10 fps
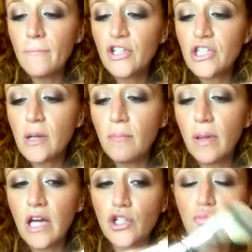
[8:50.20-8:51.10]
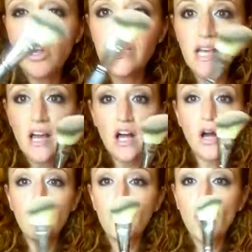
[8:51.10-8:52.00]
just a blush
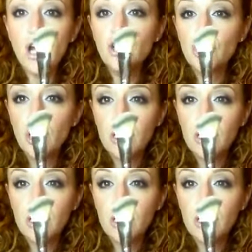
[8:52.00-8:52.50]
brush,